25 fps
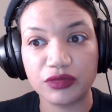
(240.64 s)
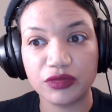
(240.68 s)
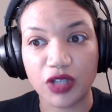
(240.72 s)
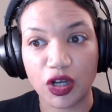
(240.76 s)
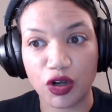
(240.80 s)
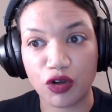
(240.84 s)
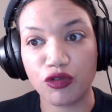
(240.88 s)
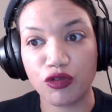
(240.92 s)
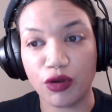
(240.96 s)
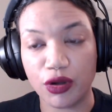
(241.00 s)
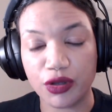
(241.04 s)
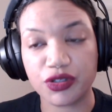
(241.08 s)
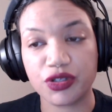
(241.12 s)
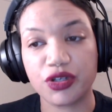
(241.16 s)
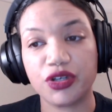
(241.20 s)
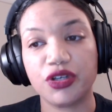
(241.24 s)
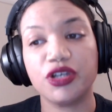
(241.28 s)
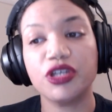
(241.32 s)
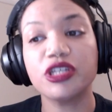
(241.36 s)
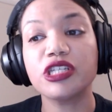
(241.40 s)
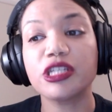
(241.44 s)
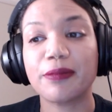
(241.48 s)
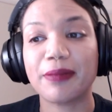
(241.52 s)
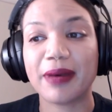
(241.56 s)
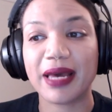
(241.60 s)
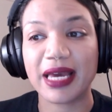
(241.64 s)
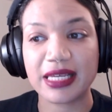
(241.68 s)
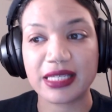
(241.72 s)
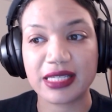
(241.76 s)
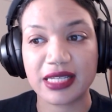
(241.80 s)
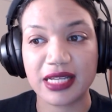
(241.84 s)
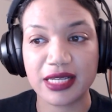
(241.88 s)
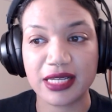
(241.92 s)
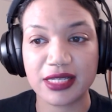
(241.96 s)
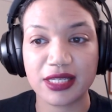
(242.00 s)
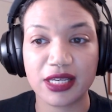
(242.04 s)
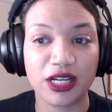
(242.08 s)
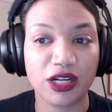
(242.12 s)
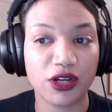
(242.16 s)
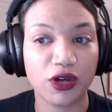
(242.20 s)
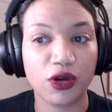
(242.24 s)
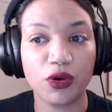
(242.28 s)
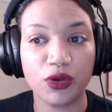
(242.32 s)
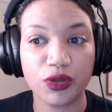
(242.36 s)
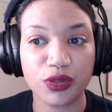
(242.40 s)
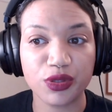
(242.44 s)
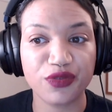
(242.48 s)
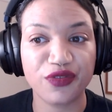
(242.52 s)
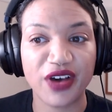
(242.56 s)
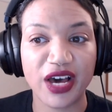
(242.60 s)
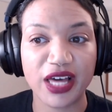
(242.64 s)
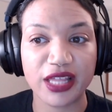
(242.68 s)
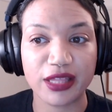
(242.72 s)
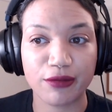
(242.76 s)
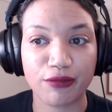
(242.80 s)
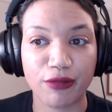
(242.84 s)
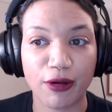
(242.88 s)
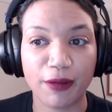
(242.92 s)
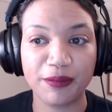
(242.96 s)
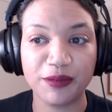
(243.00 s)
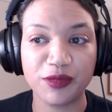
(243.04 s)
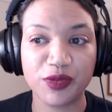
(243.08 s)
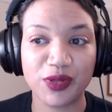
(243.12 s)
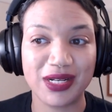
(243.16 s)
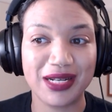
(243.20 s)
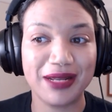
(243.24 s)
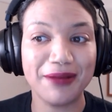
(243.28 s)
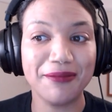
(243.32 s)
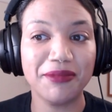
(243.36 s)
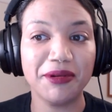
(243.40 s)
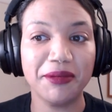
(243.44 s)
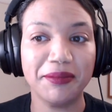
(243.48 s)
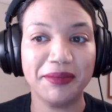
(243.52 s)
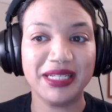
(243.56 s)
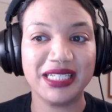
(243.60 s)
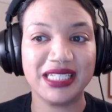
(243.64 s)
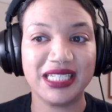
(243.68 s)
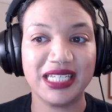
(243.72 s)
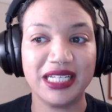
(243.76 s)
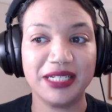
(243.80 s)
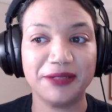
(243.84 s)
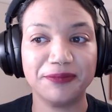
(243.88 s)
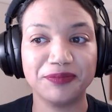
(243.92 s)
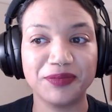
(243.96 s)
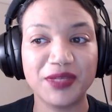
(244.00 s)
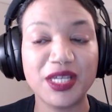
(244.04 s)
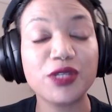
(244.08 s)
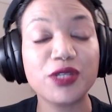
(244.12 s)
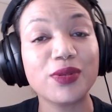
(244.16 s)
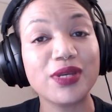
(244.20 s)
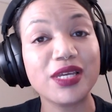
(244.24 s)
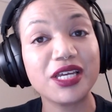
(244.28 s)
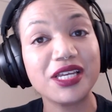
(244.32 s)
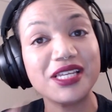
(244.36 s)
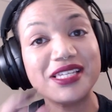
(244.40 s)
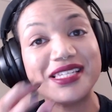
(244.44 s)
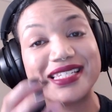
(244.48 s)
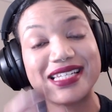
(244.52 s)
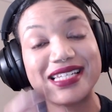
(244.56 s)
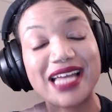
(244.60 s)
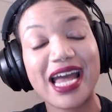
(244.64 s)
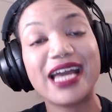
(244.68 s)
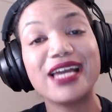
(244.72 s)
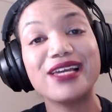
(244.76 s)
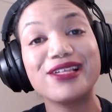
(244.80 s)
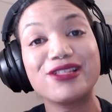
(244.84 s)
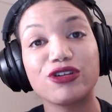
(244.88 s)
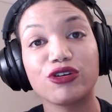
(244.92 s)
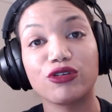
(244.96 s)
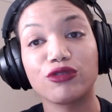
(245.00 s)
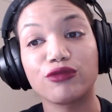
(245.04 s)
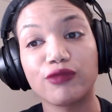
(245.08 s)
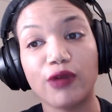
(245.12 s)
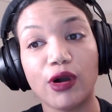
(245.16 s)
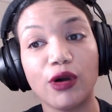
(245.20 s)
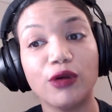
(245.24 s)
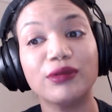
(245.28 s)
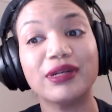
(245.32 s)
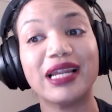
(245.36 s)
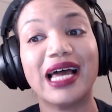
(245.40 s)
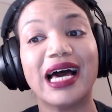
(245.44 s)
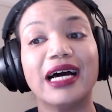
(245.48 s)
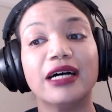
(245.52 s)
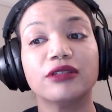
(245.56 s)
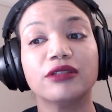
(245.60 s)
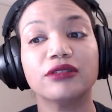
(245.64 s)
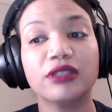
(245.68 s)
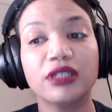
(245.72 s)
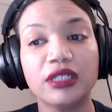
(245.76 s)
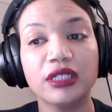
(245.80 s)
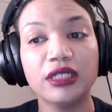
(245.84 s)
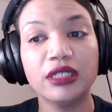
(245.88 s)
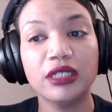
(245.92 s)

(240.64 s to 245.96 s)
across your user base and isn't going to cause further problems when implemented. Here's where you can stage your rollout.